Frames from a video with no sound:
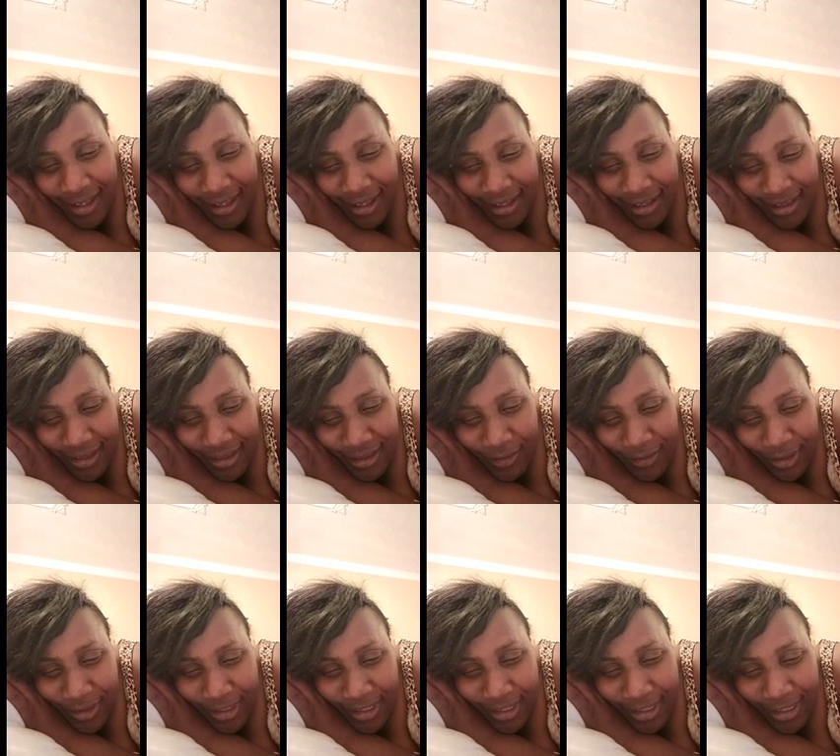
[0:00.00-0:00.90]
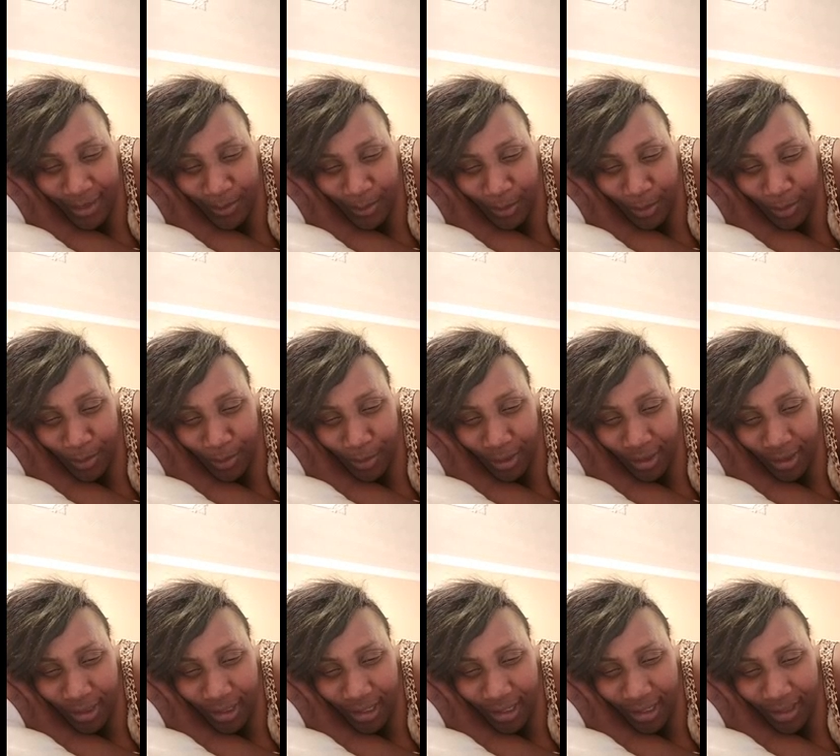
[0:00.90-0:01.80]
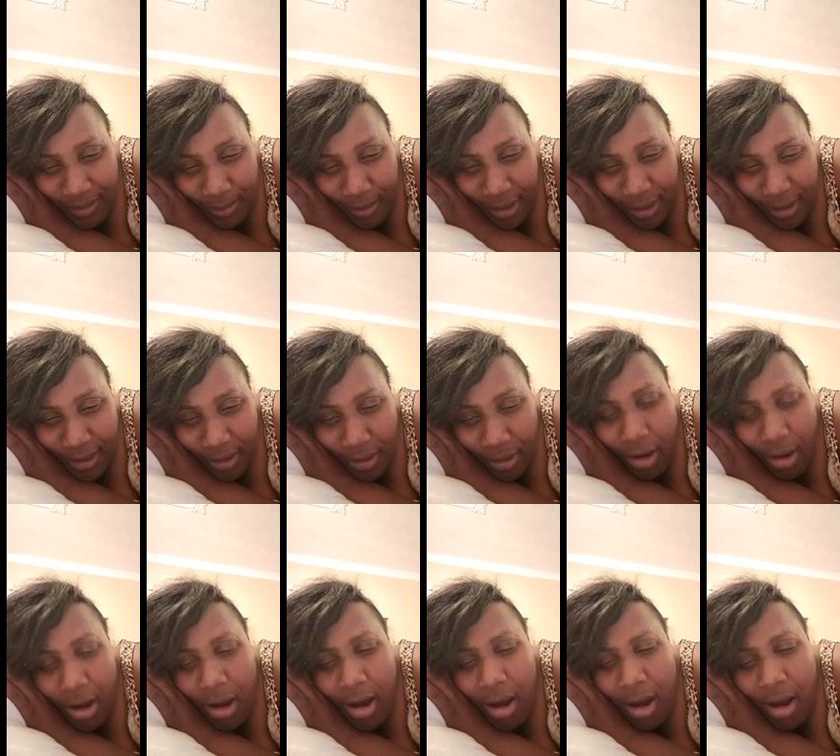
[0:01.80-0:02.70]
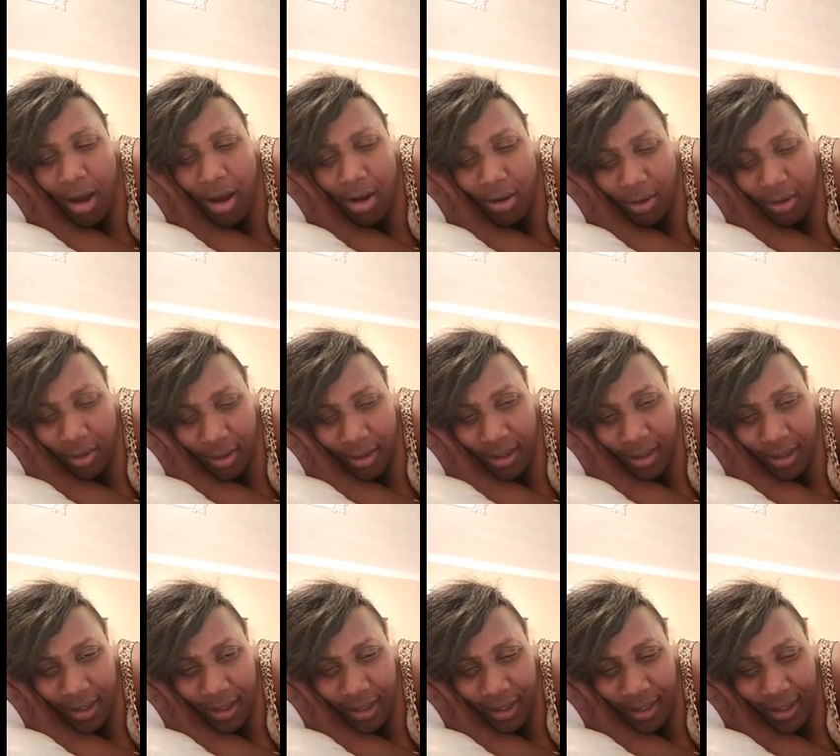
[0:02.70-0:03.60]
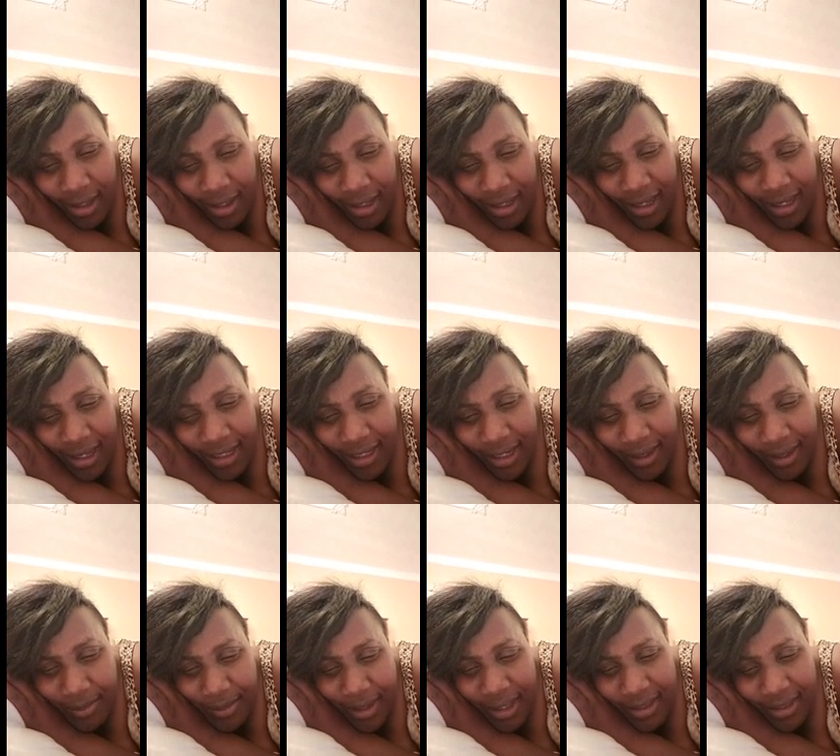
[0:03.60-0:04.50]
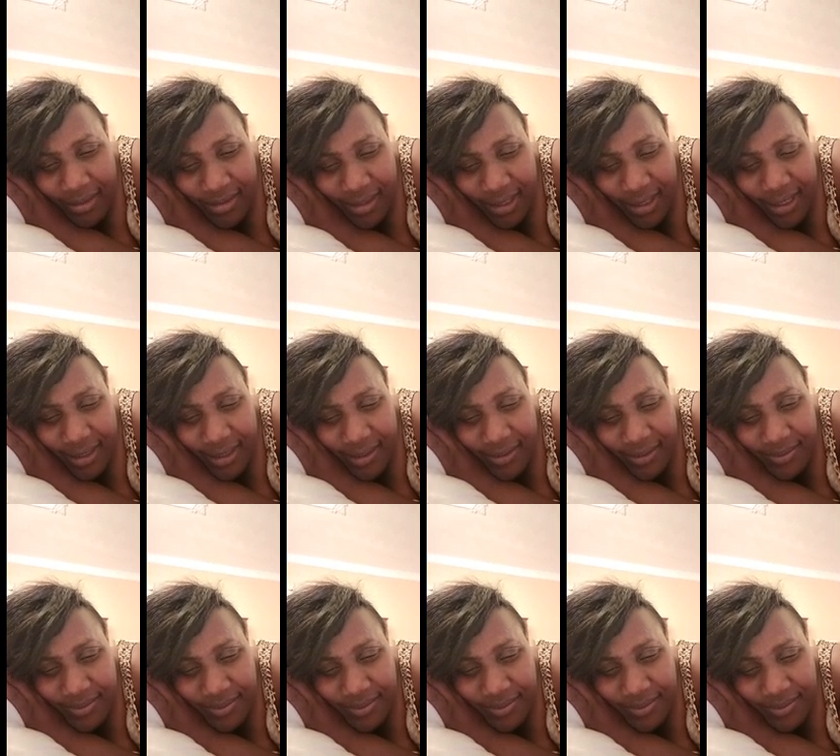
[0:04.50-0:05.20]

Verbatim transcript: Auntie rain in a Portmore, it bad. Oh! God, that may I say.